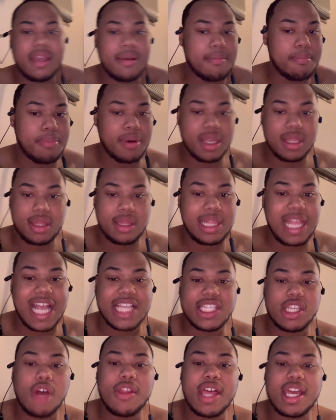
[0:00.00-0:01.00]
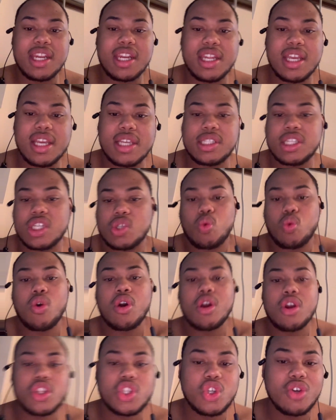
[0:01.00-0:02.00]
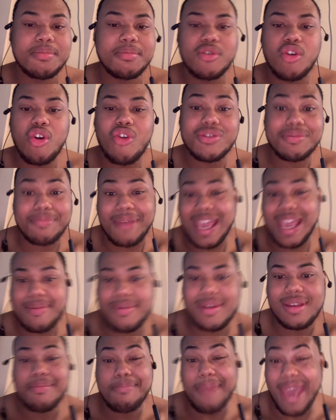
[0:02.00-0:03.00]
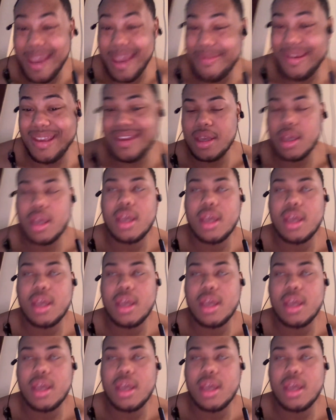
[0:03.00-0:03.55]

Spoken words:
but that's all that it is. Just one or two moves, maybe